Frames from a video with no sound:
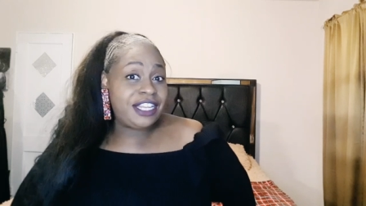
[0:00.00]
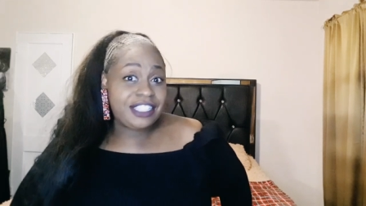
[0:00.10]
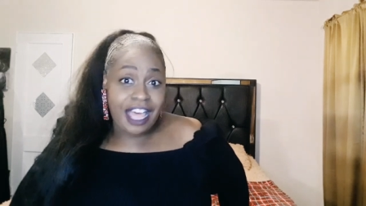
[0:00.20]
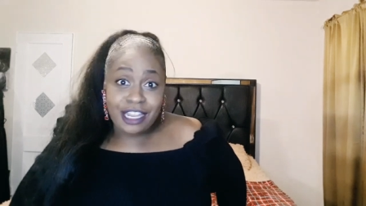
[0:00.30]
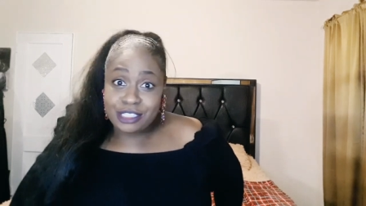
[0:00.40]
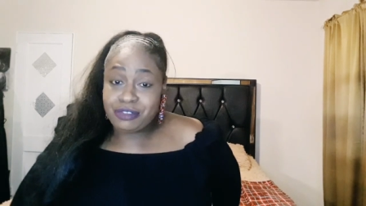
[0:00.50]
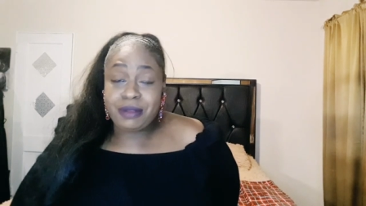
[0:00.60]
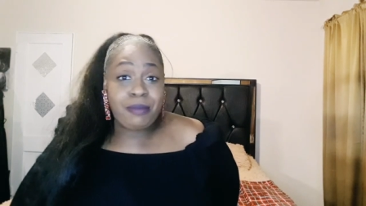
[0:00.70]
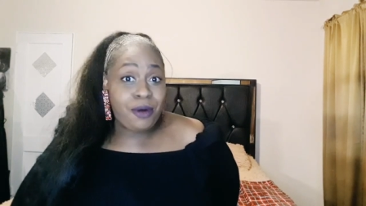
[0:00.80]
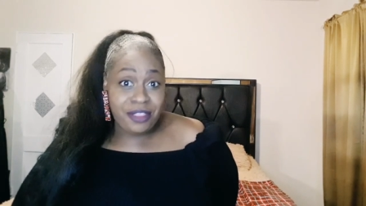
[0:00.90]
the Dollar
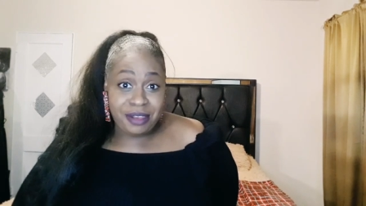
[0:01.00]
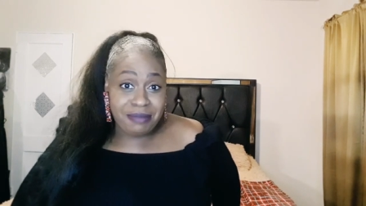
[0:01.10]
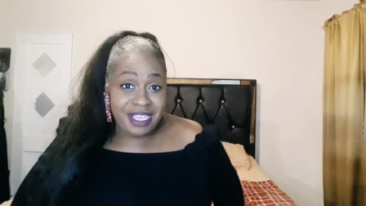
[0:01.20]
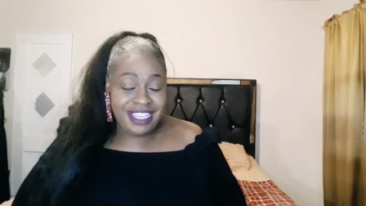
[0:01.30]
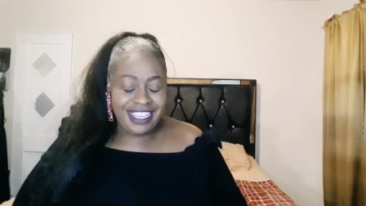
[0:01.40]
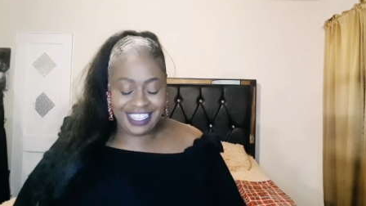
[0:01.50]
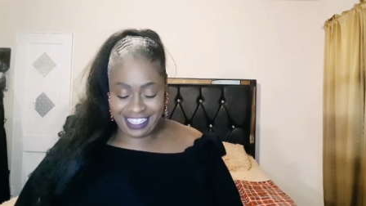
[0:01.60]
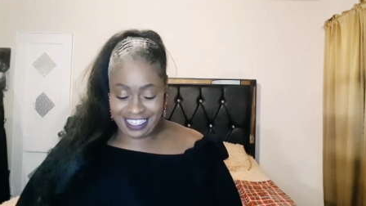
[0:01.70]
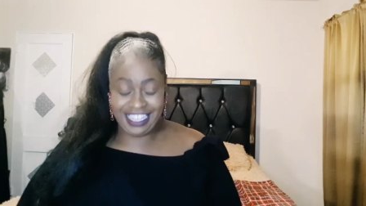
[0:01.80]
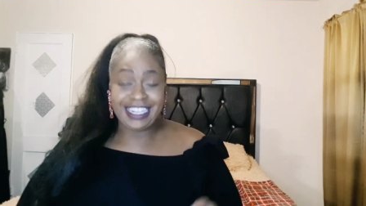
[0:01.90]
Tree more than me,
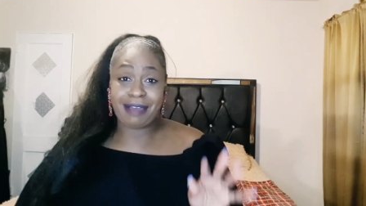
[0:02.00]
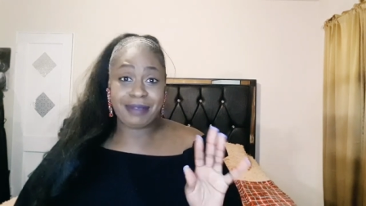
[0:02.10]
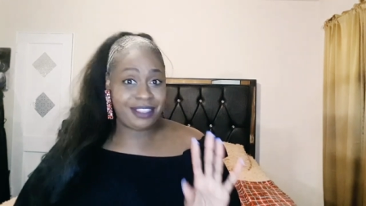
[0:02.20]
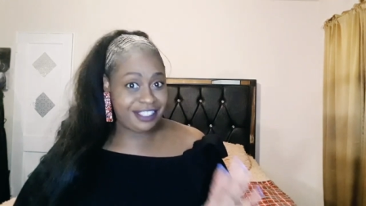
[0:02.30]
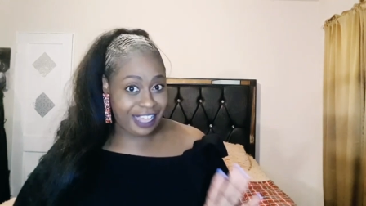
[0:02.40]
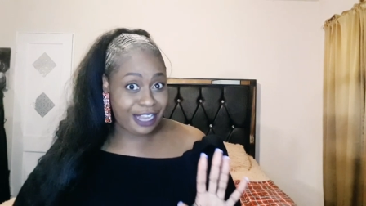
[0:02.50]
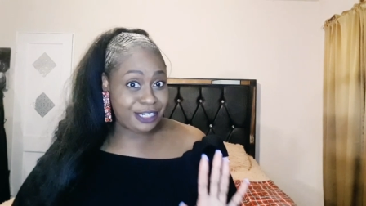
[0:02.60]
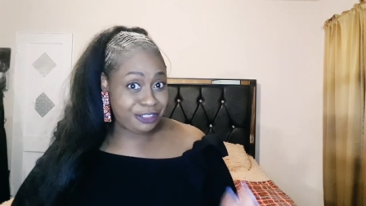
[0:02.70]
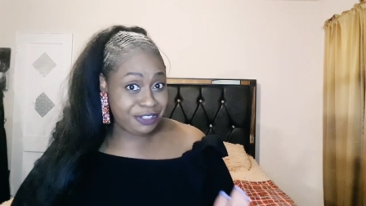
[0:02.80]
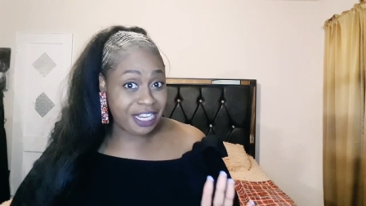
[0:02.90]
and I'm in the
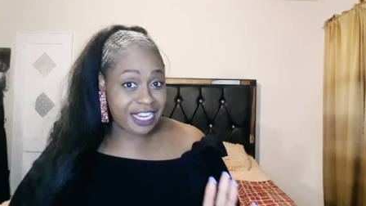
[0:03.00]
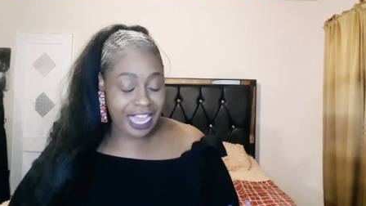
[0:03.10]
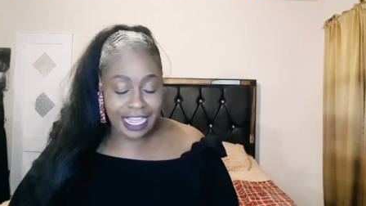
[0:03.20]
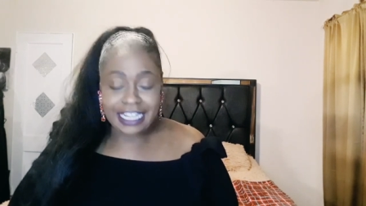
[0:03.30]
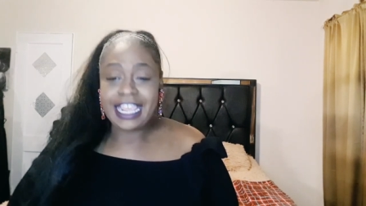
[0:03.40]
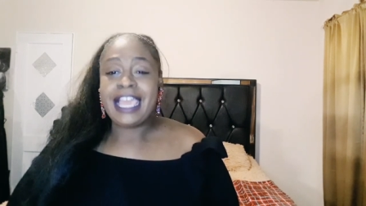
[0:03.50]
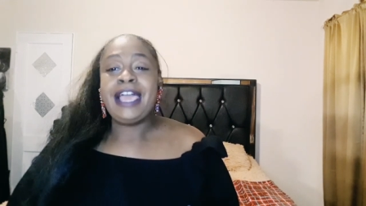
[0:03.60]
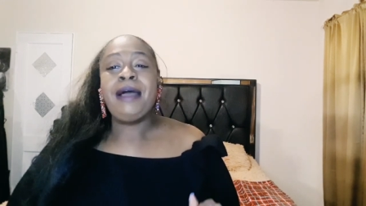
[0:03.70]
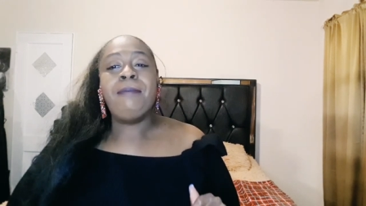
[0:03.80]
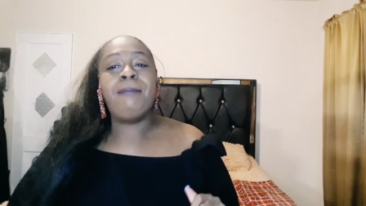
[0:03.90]
Dollar Tree a lot,
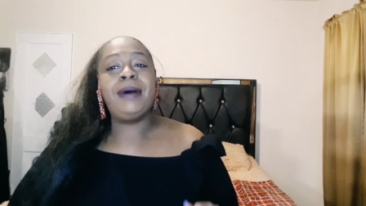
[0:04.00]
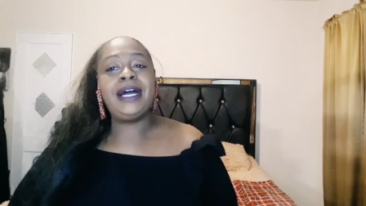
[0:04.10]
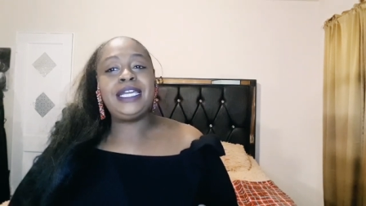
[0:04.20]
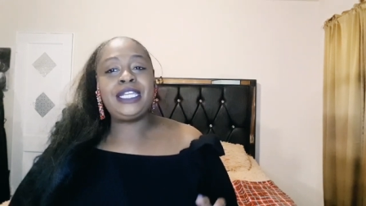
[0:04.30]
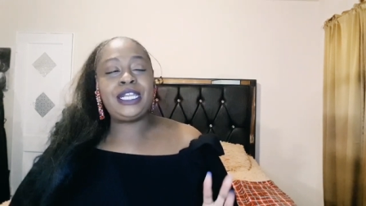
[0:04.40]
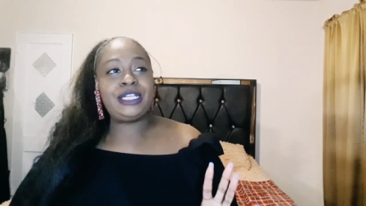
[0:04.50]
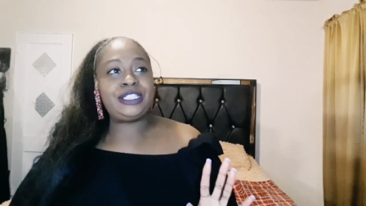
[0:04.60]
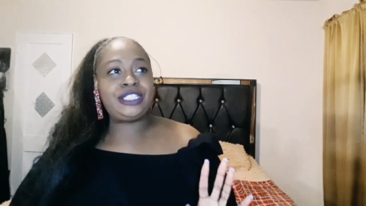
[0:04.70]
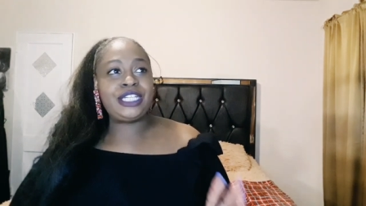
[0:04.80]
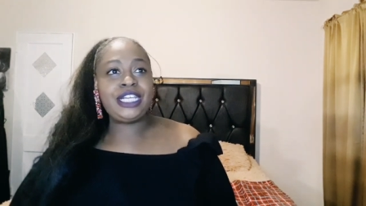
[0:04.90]
but
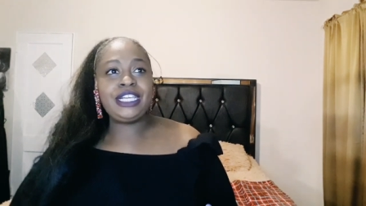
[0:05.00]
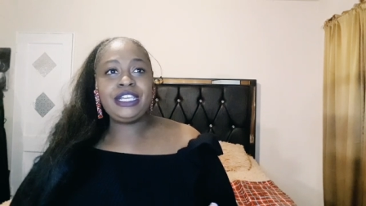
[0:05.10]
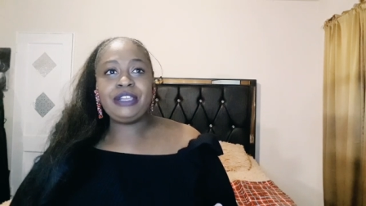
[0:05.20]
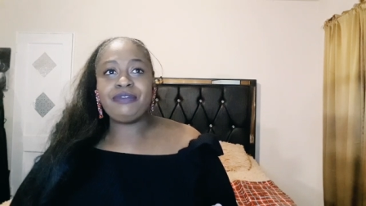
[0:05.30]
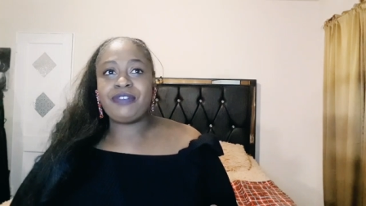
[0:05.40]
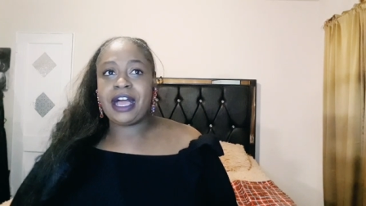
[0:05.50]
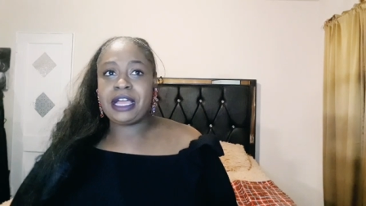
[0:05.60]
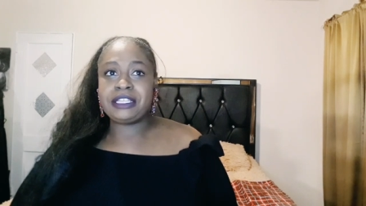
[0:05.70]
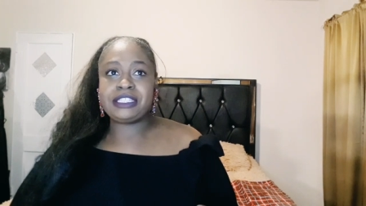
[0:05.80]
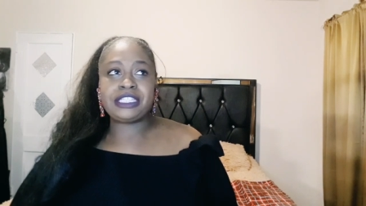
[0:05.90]
she
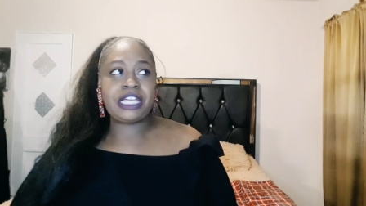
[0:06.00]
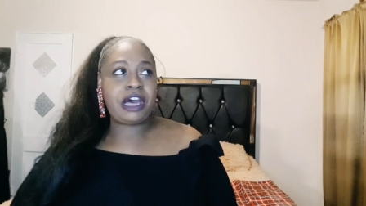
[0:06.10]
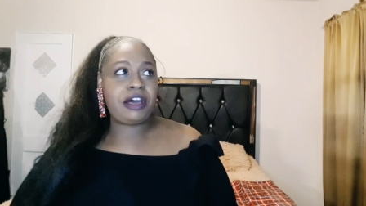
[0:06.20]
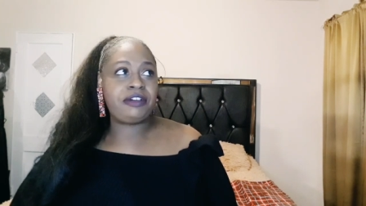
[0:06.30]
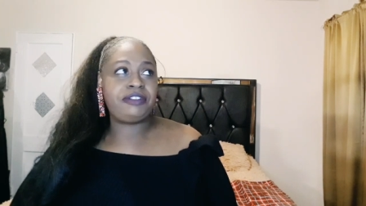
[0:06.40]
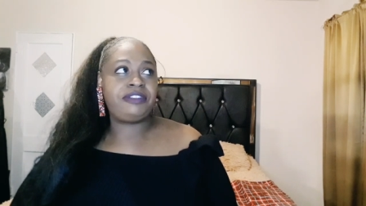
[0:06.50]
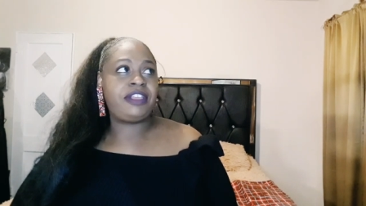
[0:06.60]
finds stuff